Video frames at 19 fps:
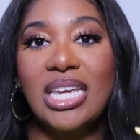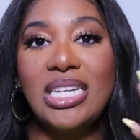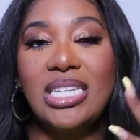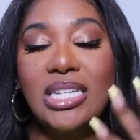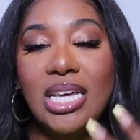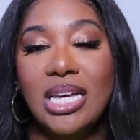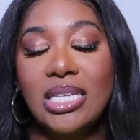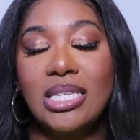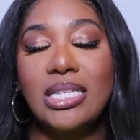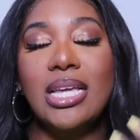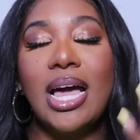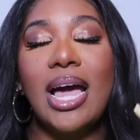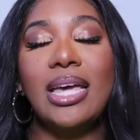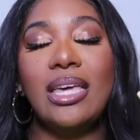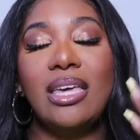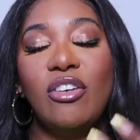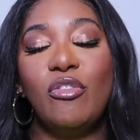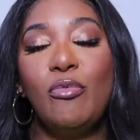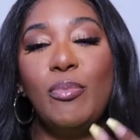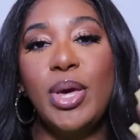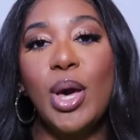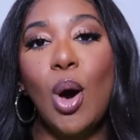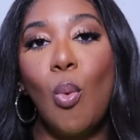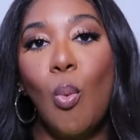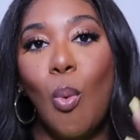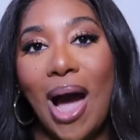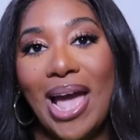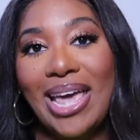it does not give me a
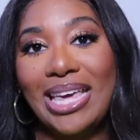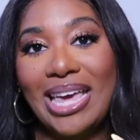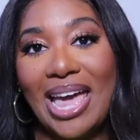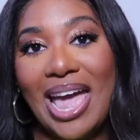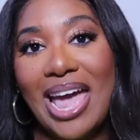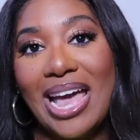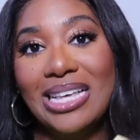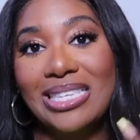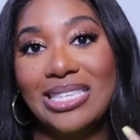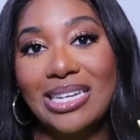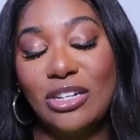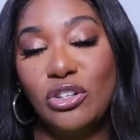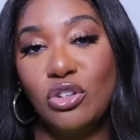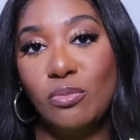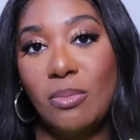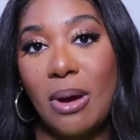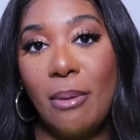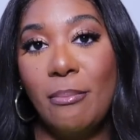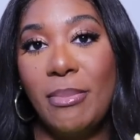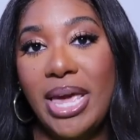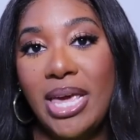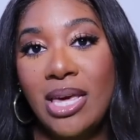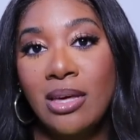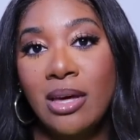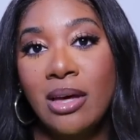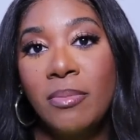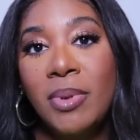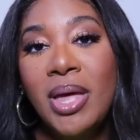white cast under my
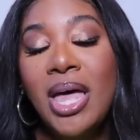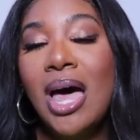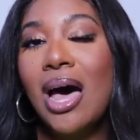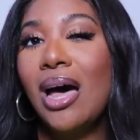makeup.